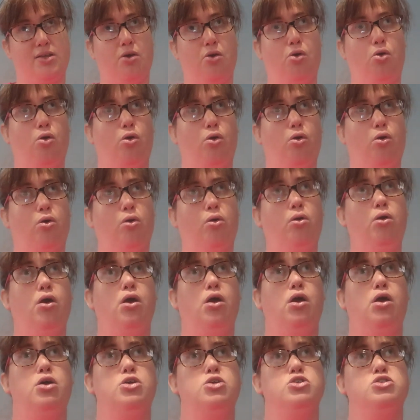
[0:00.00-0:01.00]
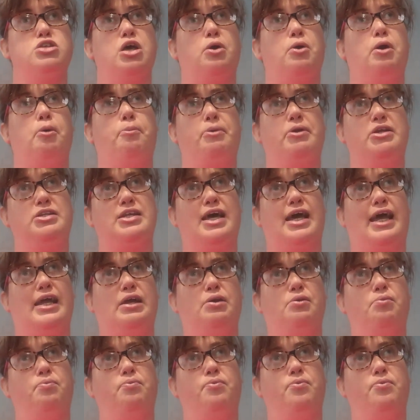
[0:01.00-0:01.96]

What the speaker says: Or so it'll be day